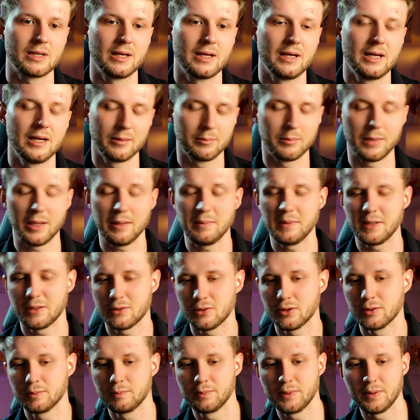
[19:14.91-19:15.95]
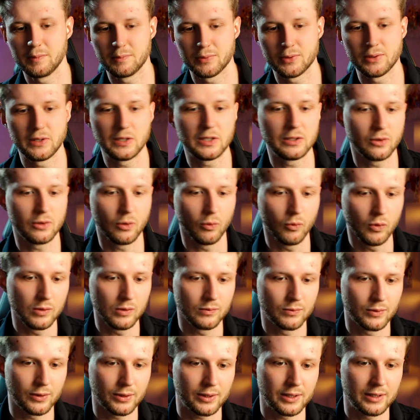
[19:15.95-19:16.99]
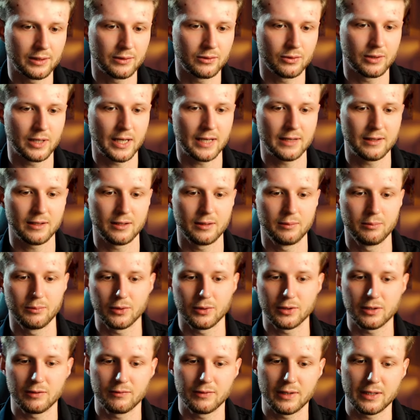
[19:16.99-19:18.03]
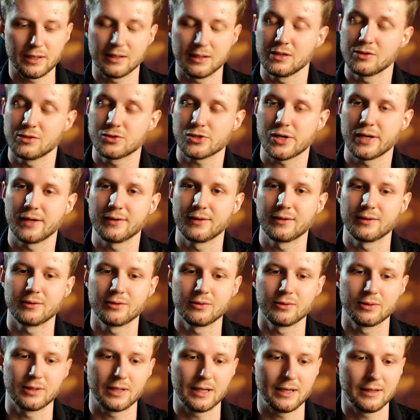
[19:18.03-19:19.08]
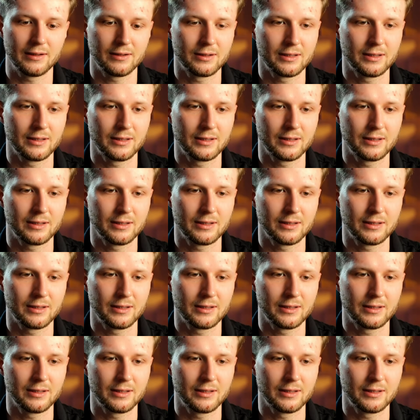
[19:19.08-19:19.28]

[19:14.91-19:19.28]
Maybe could be pretty cool working together and motivating each other together.